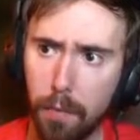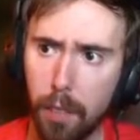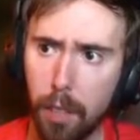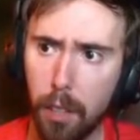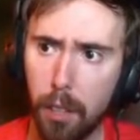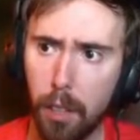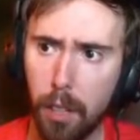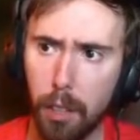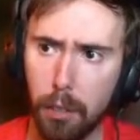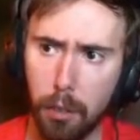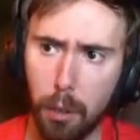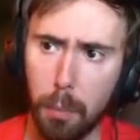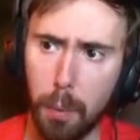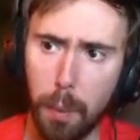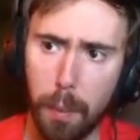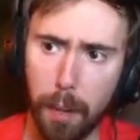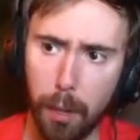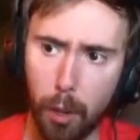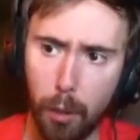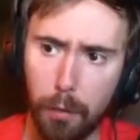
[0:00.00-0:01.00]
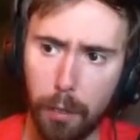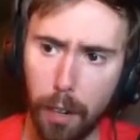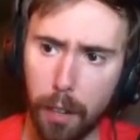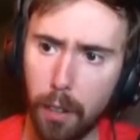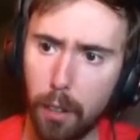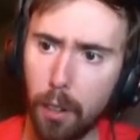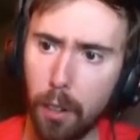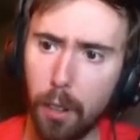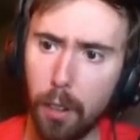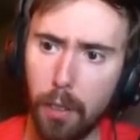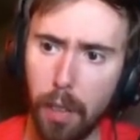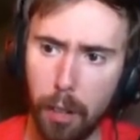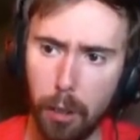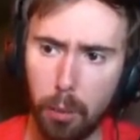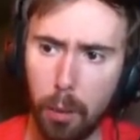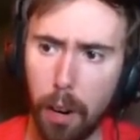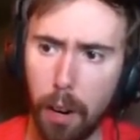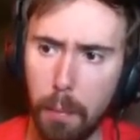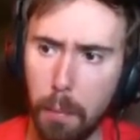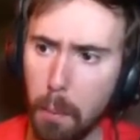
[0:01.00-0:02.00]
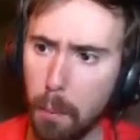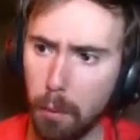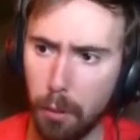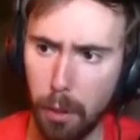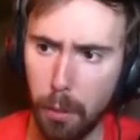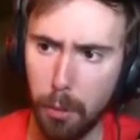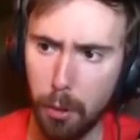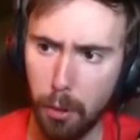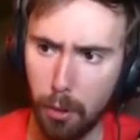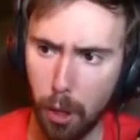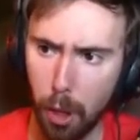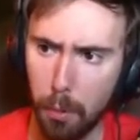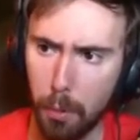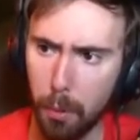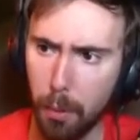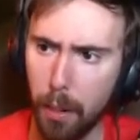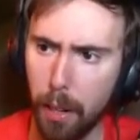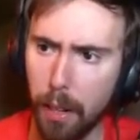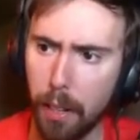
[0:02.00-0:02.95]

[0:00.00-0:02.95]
because of Premium Group Finder, though. That's why people stopped using Open Raid.